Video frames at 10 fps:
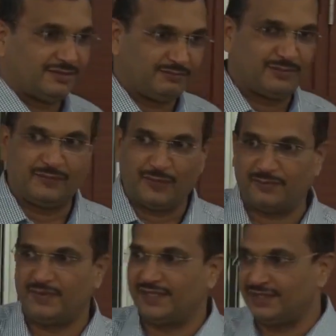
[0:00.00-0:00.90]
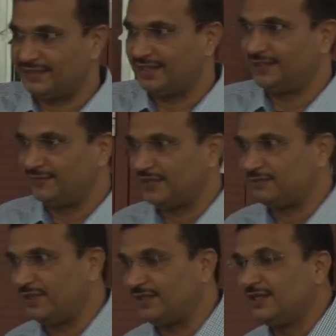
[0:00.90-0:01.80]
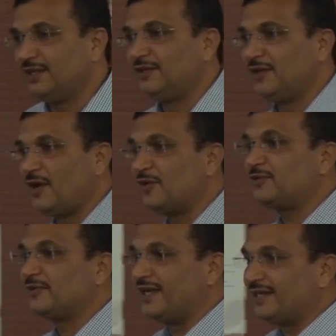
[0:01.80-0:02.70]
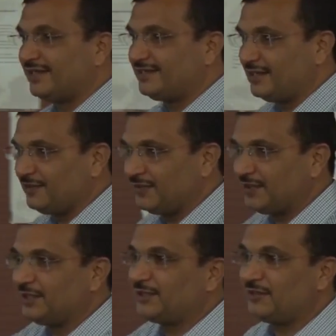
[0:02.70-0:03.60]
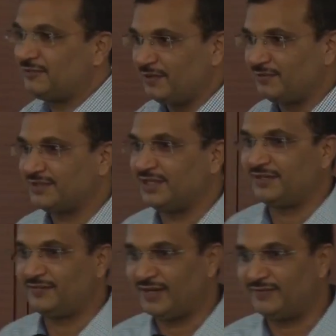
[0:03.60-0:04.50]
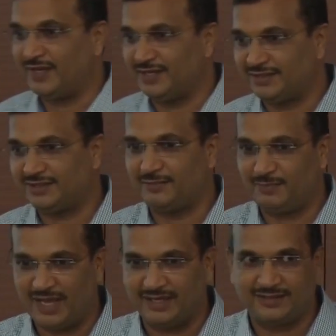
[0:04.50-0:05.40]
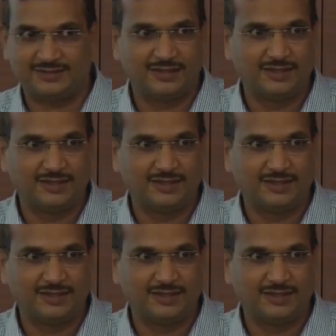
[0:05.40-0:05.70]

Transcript: Before making the investment, you have to get a certification from the certified financial planners.